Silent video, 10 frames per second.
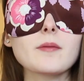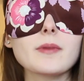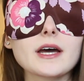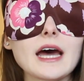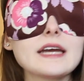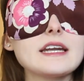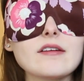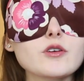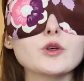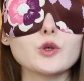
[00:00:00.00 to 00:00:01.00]
But I
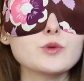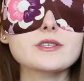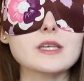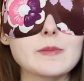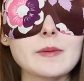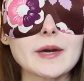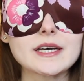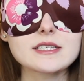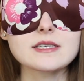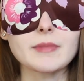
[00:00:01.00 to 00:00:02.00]
never use sleeping
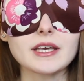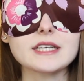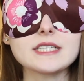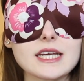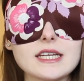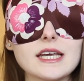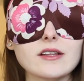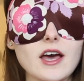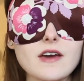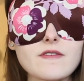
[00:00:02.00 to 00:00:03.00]
masks in my day-to-day
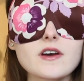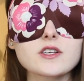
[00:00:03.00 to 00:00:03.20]
life.